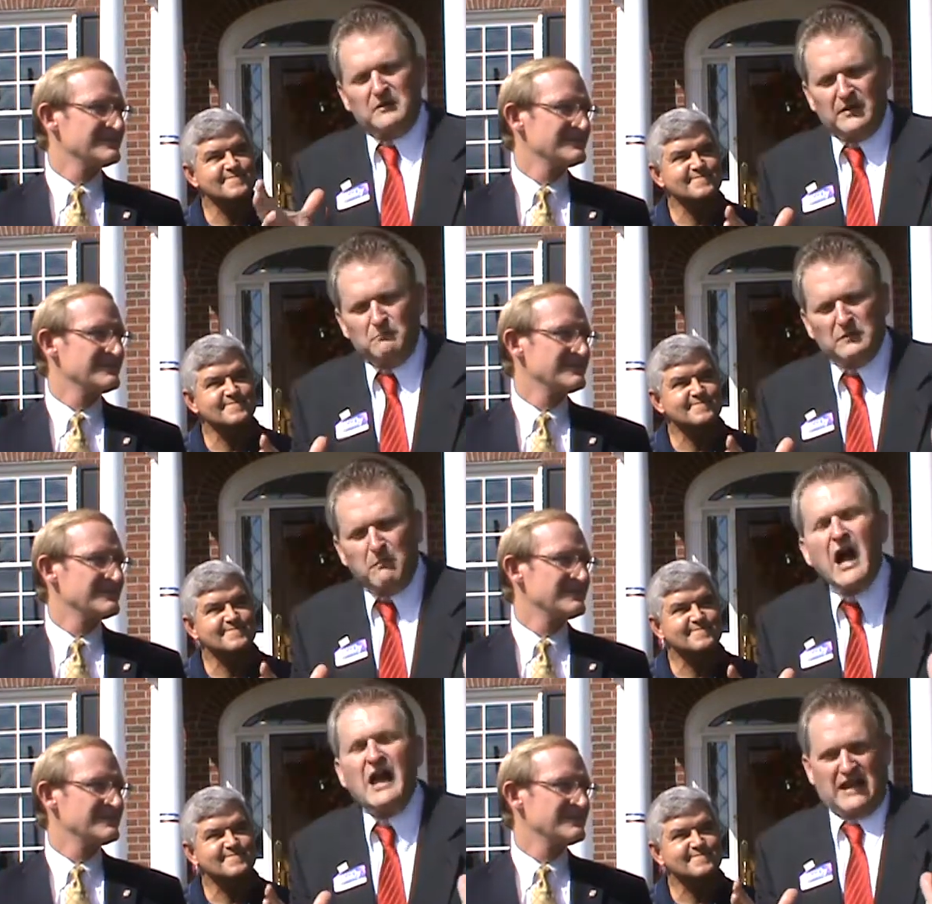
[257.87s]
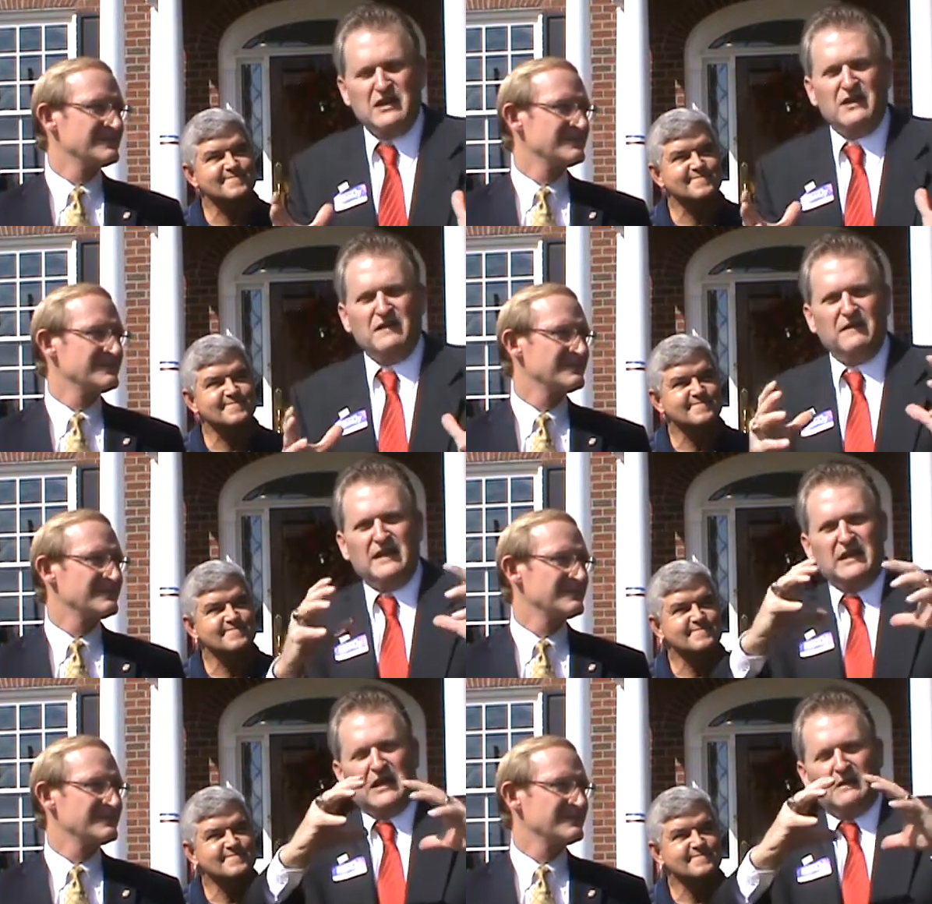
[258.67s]
Speaker 1: the body,
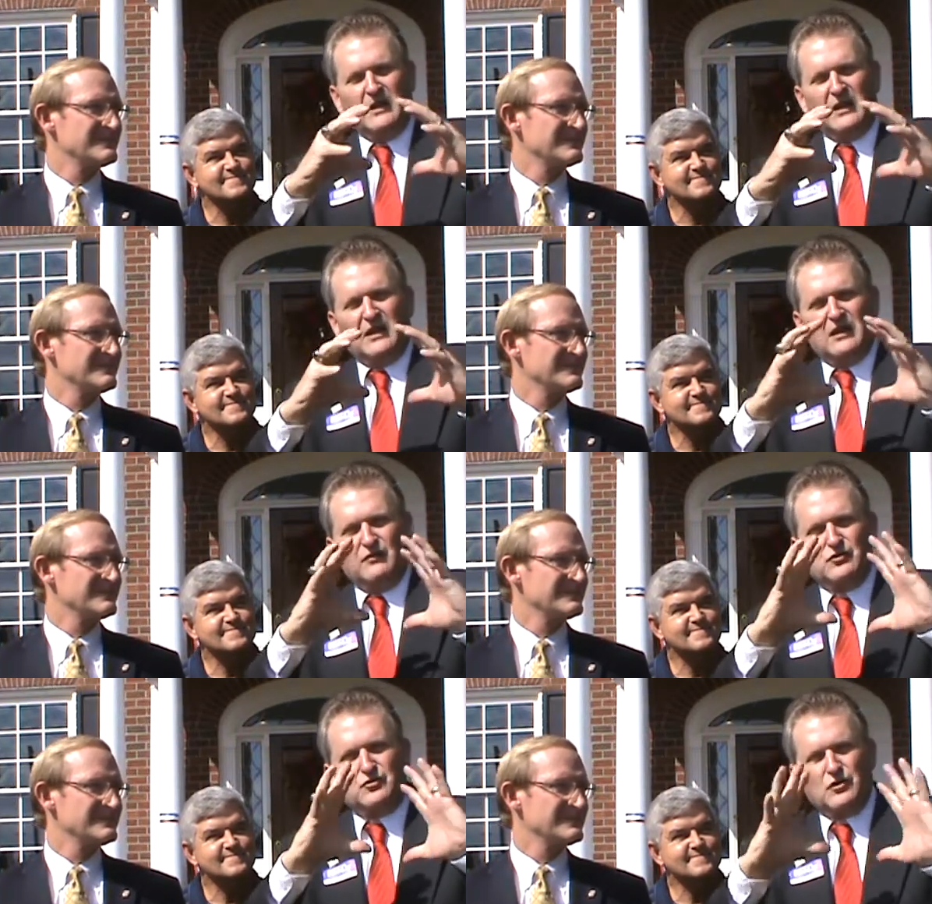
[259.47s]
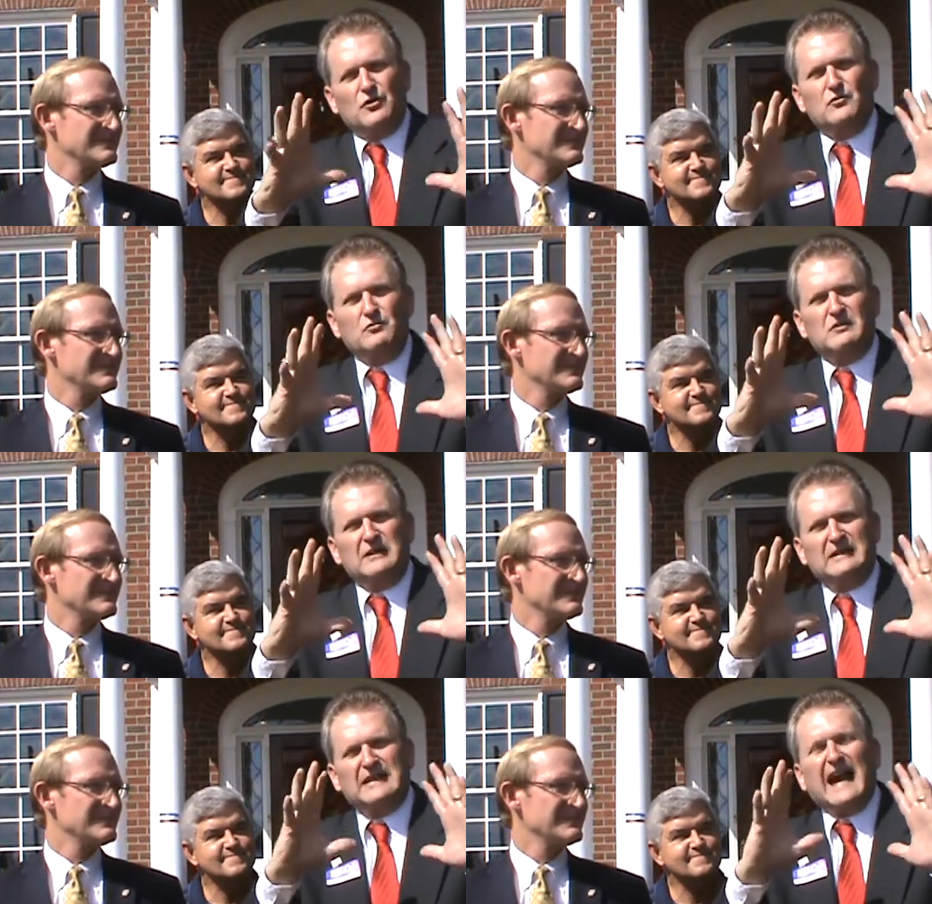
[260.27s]
the uh, the true
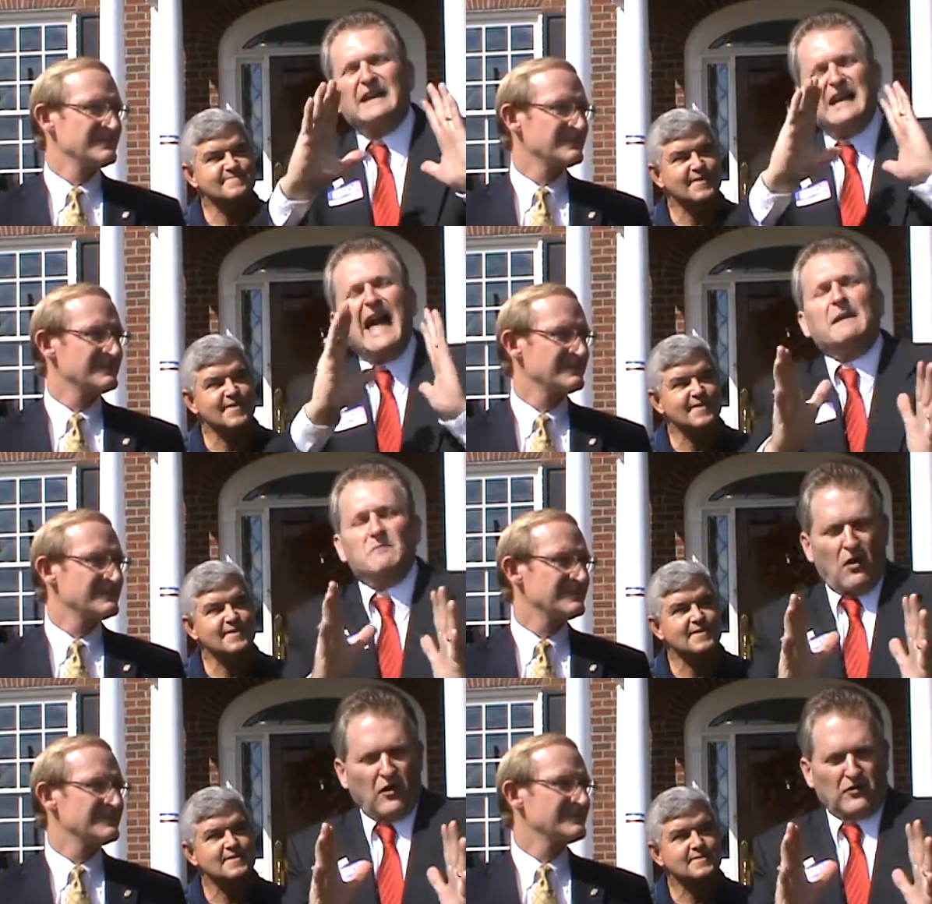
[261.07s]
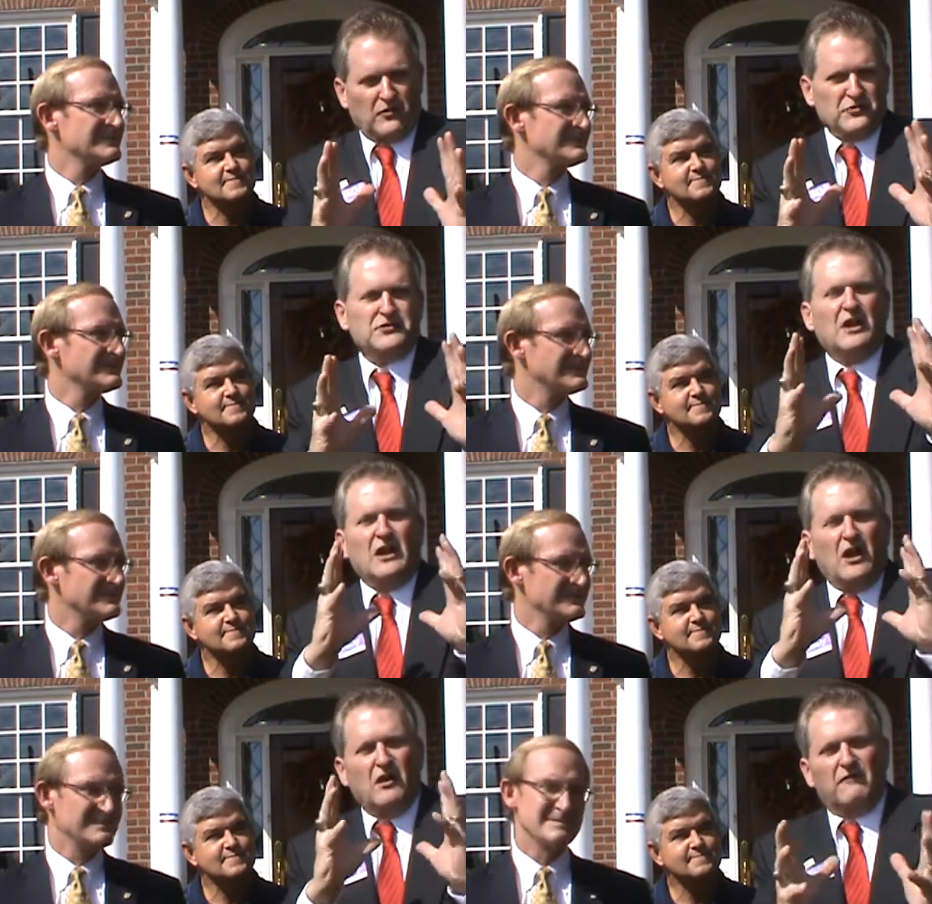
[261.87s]
guide markers
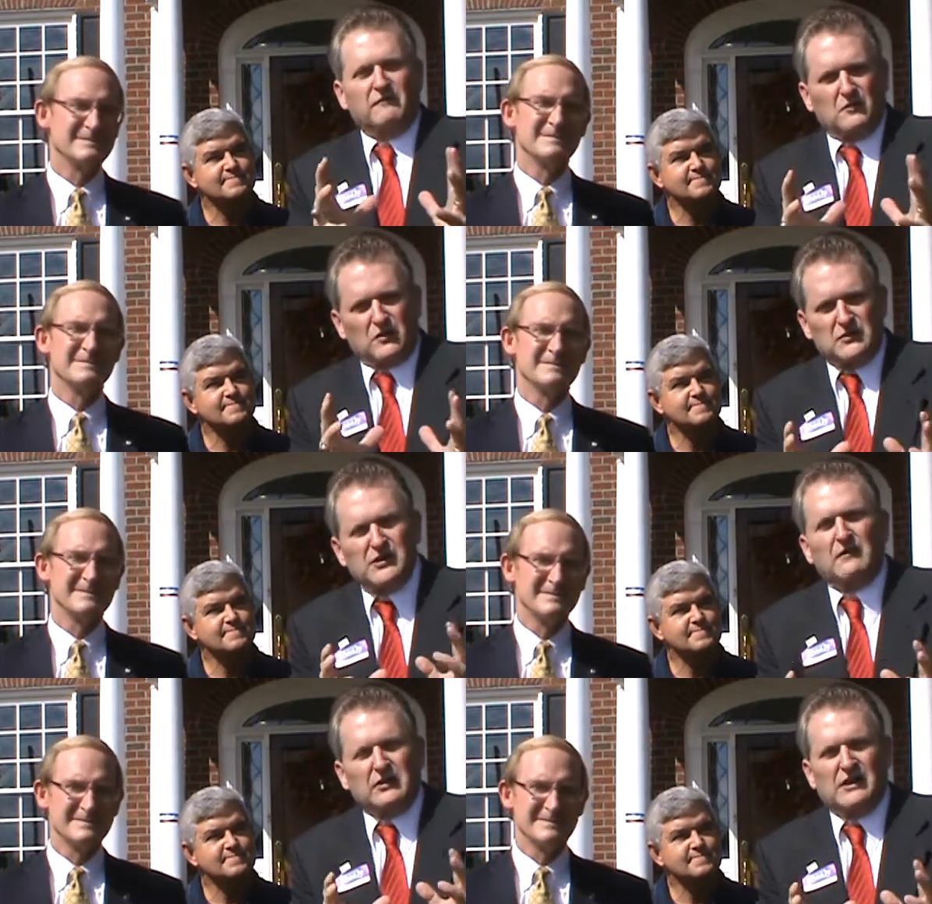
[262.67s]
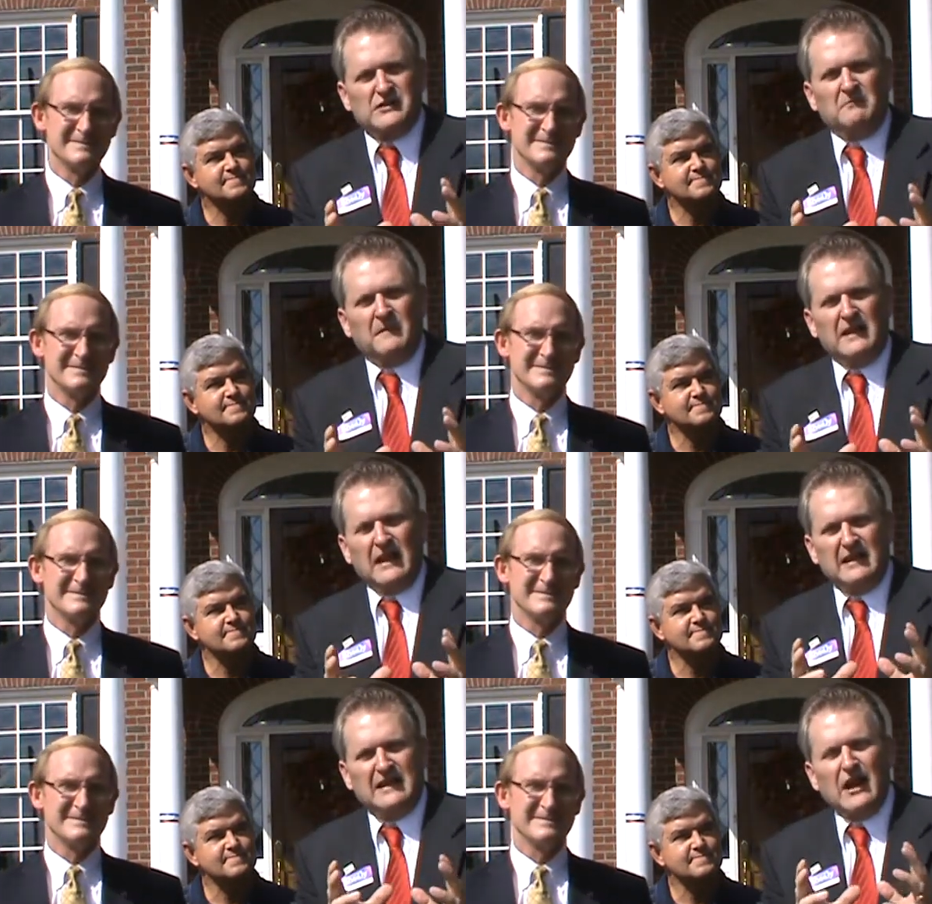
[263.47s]
of conservatism
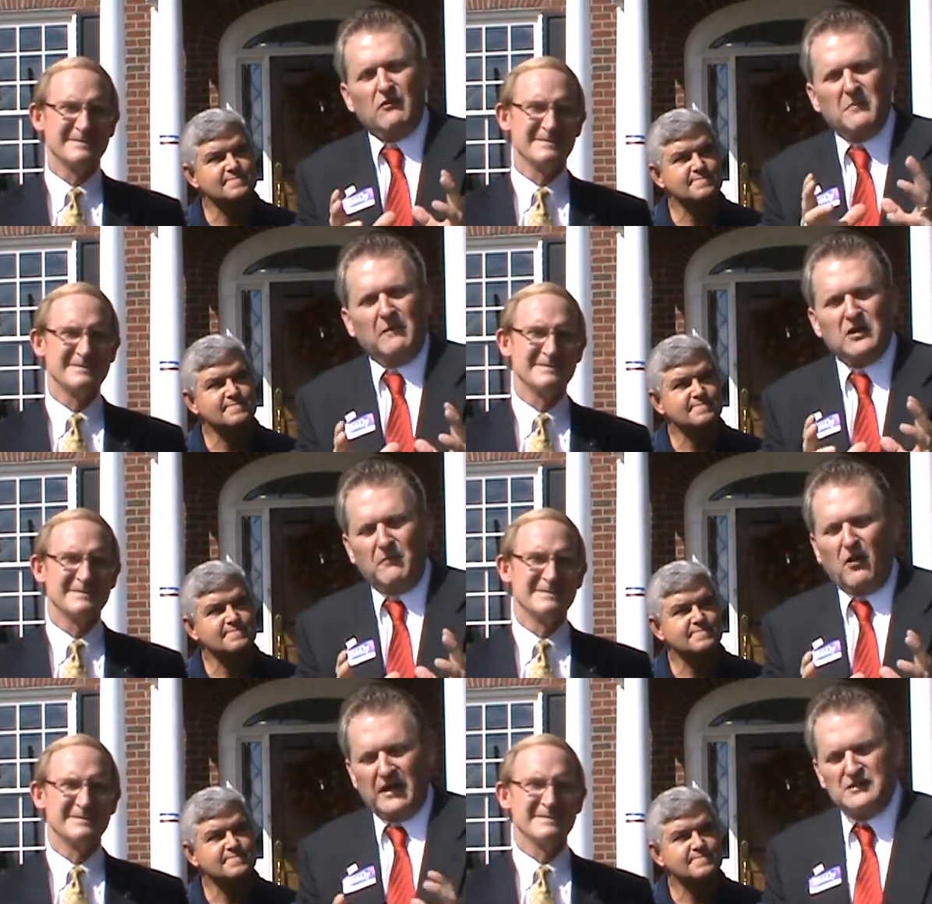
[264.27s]
in our Republican Party.